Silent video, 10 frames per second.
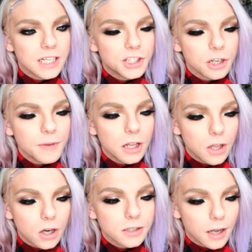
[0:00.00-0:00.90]
it took me a
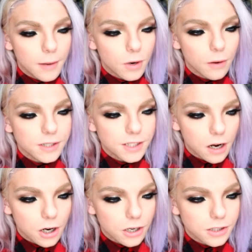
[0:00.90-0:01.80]
long time when I was
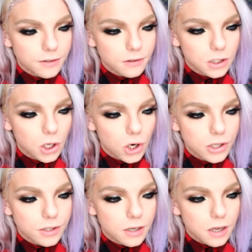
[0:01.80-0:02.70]
younger to
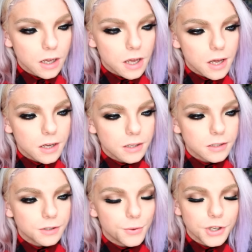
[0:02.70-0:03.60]

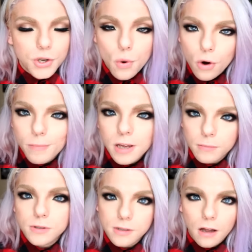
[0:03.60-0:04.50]
learn to ignore
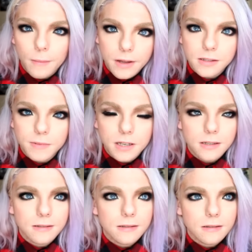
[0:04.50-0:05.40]
people's comments
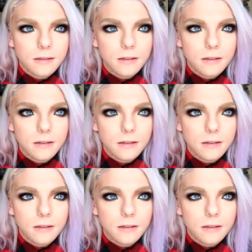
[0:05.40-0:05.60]
because